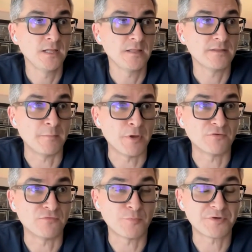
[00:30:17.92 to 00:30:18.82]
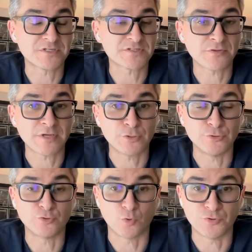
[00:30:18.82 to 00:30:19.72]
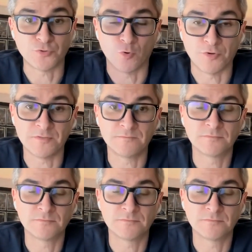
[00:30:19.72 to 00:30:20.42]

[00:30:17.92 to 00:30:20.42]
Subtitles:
the amount of operators out there who don't own